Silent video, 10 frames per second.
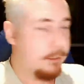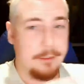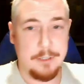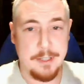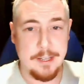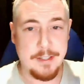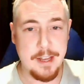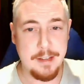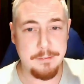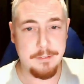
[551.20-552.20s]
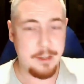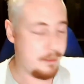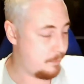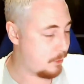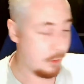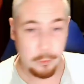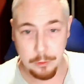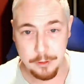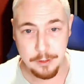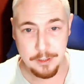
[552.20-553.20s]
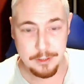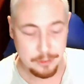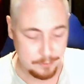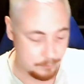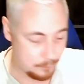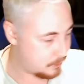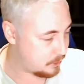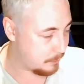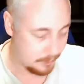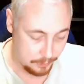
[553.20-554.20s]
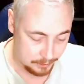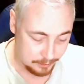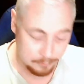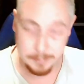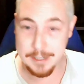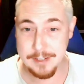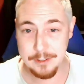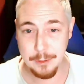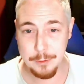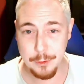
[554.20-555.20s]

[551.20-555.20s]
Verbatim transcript: So there's that. Um, I will look at the stuff afterwards. I'm going to have to clean off my desk though and